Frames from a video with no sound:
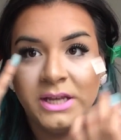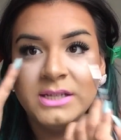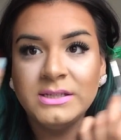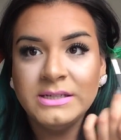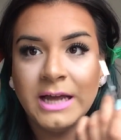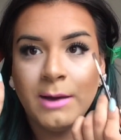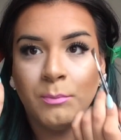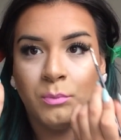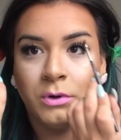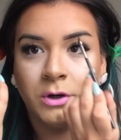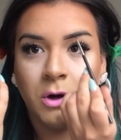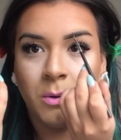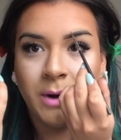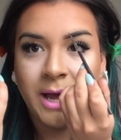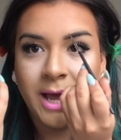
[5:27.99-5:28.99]
this step would
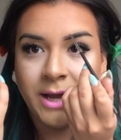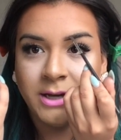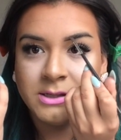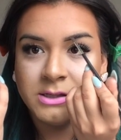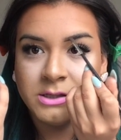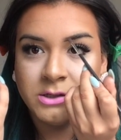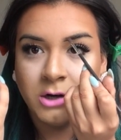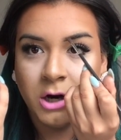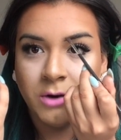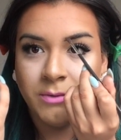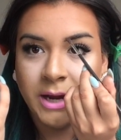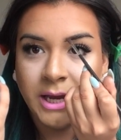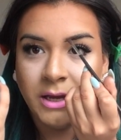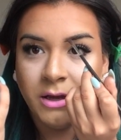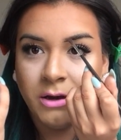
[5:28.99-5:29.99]
go ahead and start
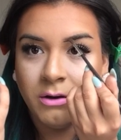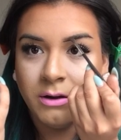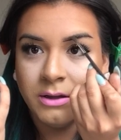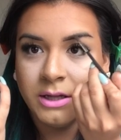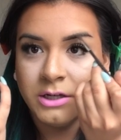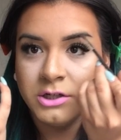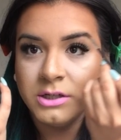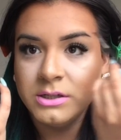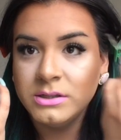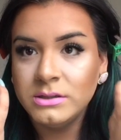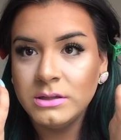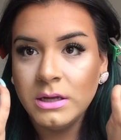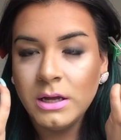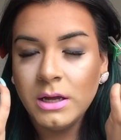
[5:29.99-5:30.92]
right here and then just